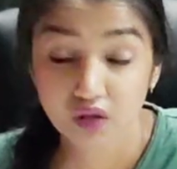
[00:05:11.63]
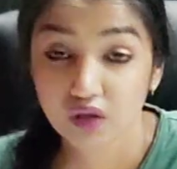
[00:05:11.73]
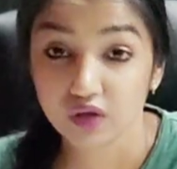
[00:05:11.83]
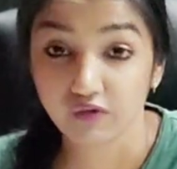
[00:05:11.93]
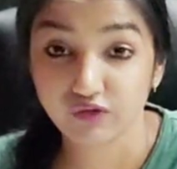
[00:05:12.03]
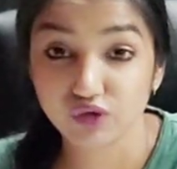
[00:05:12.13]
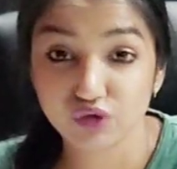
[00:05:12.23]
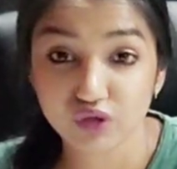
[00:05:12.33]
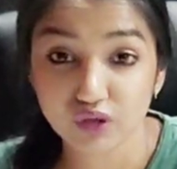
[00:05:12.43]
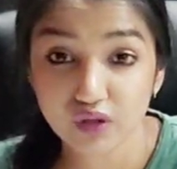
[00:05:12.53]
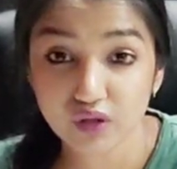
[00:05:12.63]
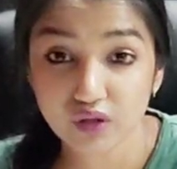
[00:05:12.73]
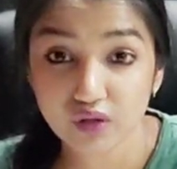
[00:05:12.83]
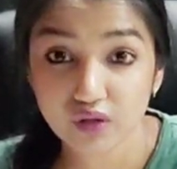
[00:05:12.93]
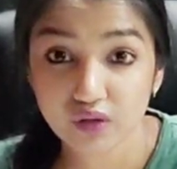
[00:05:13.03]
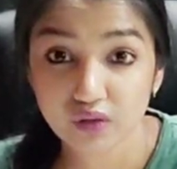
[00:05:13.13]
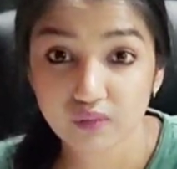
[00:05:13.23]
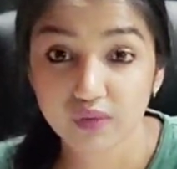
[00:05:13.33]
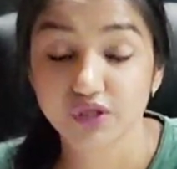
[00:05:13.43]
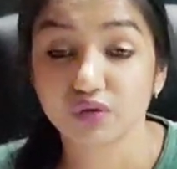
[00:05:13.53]
the future,
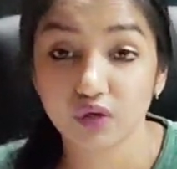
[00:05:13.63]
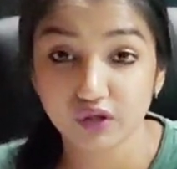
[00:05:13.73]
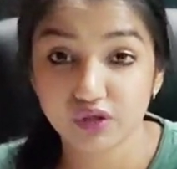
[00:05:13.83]
but you got